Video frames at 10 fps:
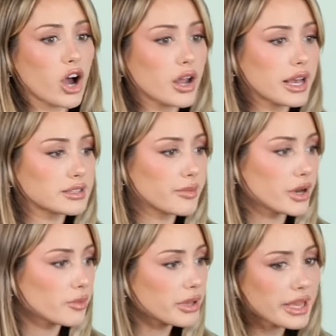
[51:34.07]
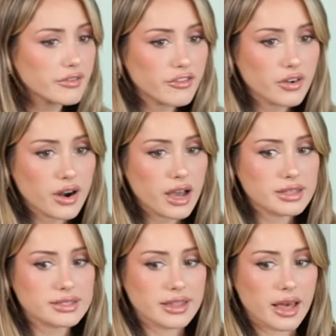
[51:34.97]
God has a better plan for
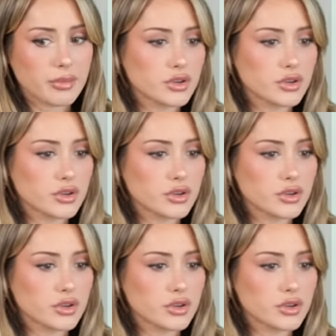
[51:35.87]
us and that